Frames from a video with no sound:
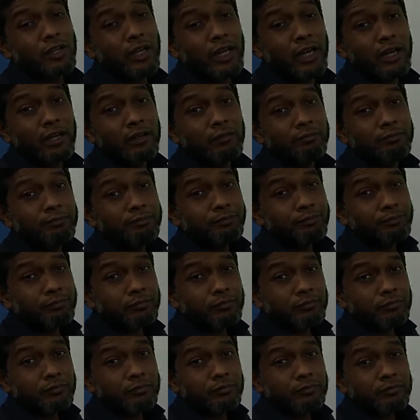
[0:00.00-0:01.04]
or
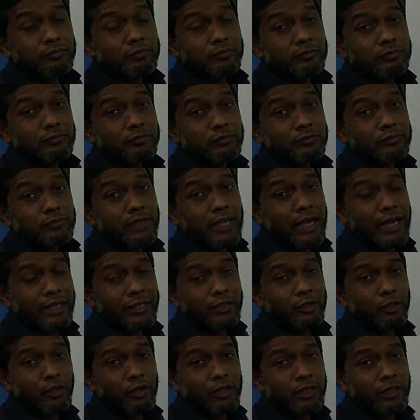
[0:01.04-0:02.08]

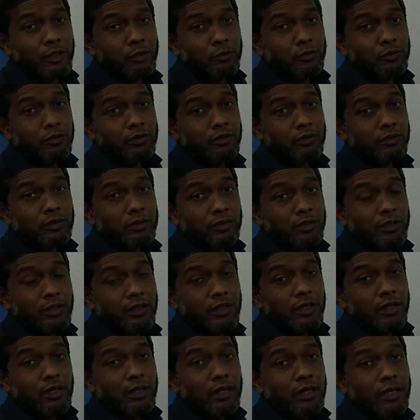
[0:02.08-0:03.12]
I told you
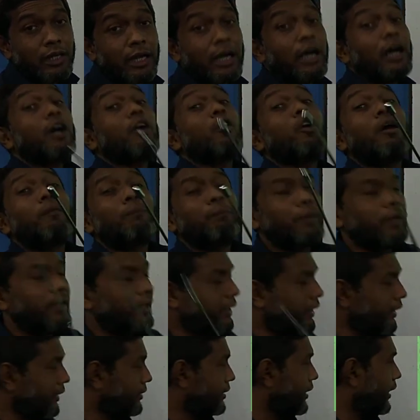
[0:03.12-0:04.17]
completing